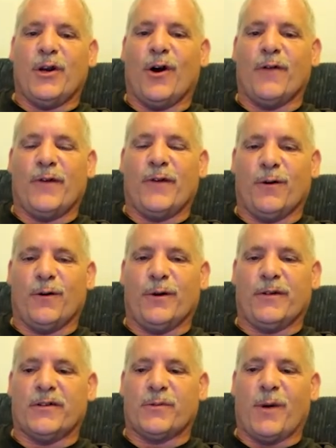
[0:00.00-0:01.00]
feel
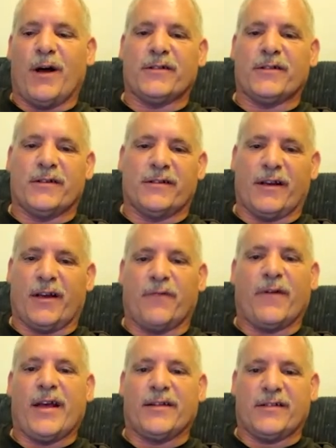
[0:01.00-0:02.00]
with the sponsors like
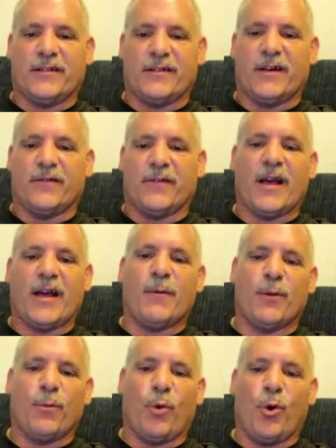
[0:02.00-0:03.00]
Advance and stuff that come
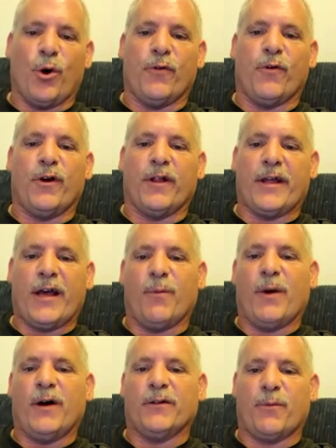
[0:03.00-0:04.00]
on board and really help
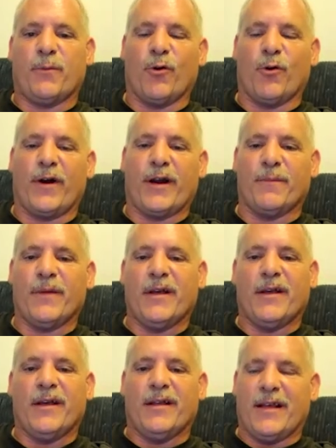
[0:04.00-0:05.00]
out the program,
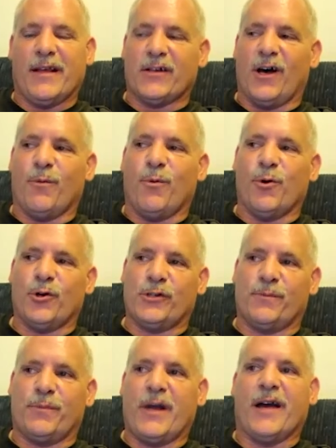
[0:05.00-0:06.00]
that's all
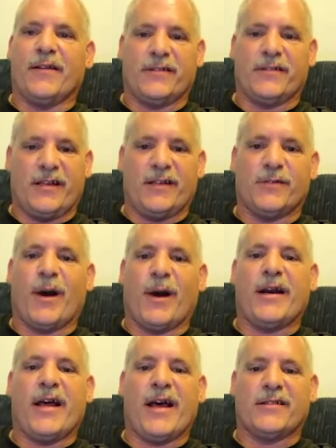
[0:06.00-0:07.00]
pushed behind the scenes by
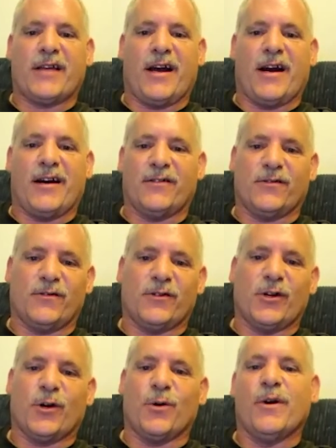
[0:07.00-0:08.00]
NASCAR.
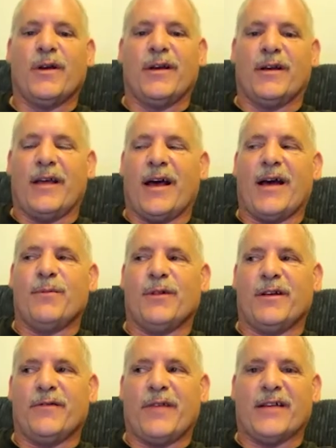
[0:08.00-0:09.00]
So, yeah, I
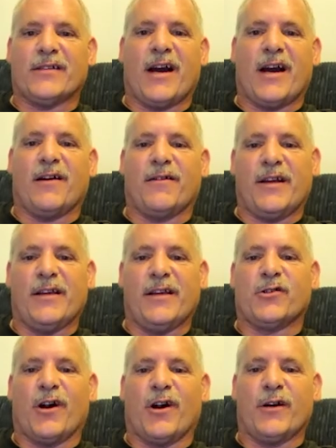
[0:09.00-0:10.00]
believe NASCAR is
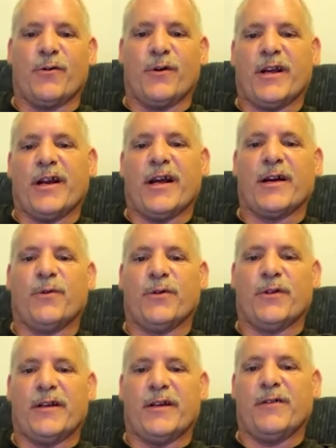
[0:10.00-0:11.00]
trying to reconnect with
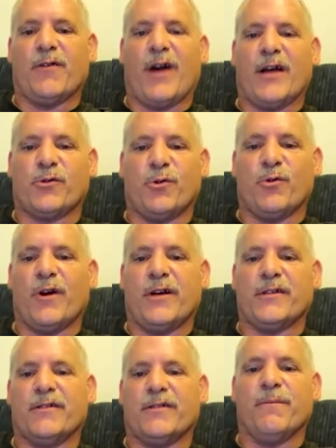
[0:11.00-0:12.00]
the grassroots racer.